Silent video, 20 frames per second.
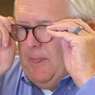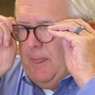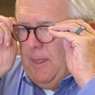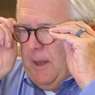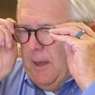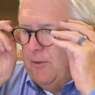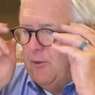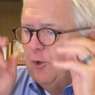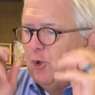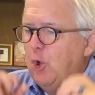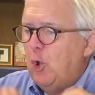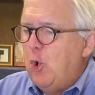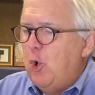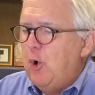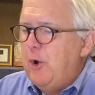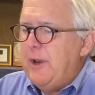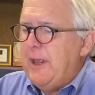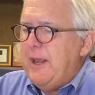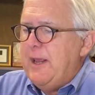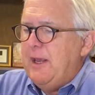And the
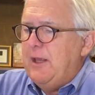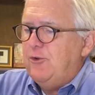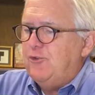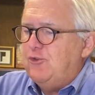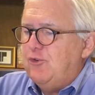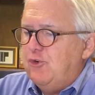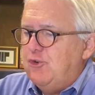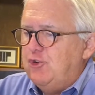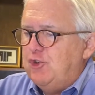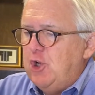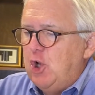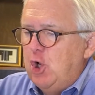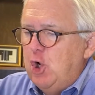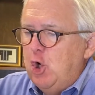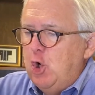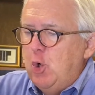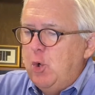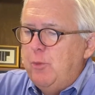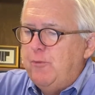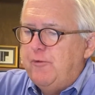Lord answered
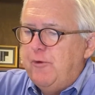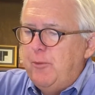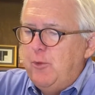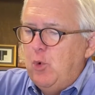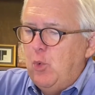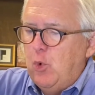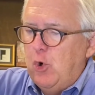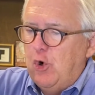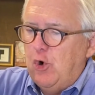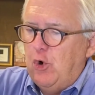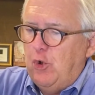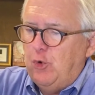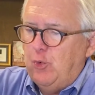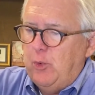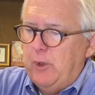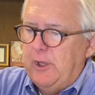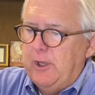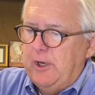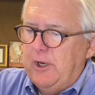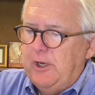Job from the
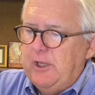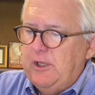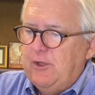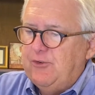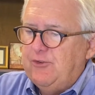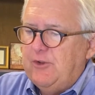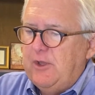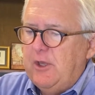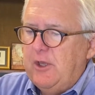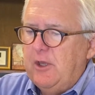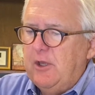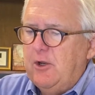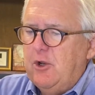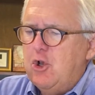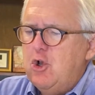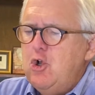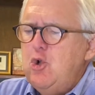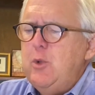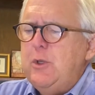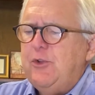whirlwind, and he said,
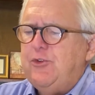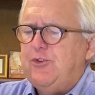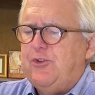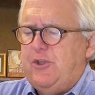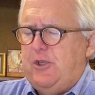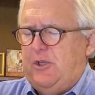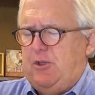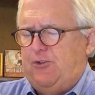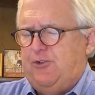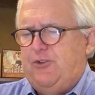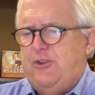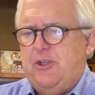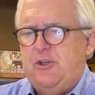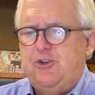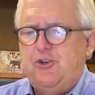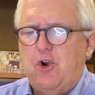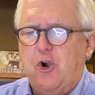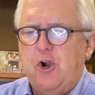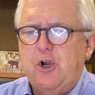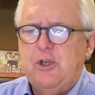"Who is this that
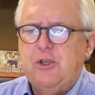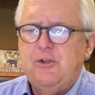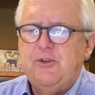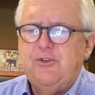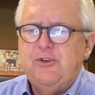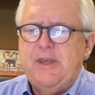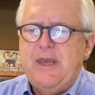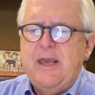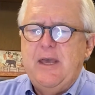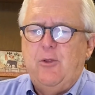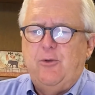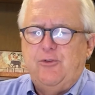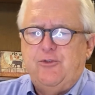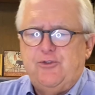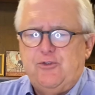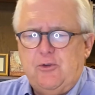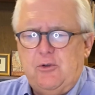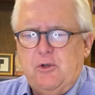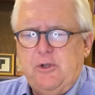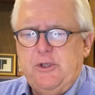darkens
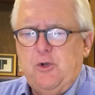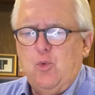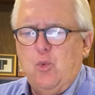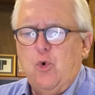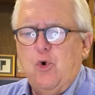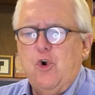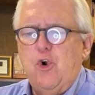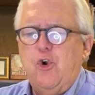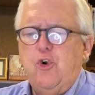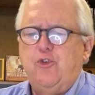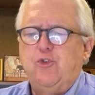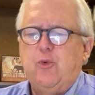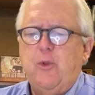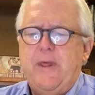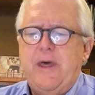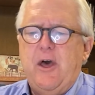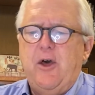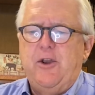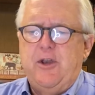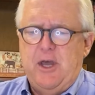counsel in words
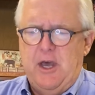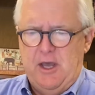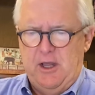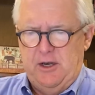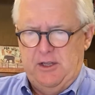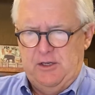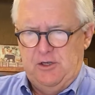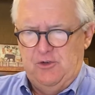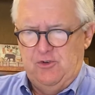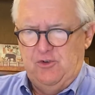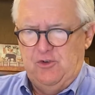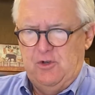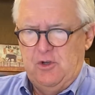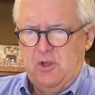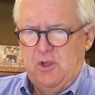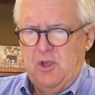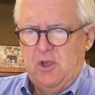without knowledge?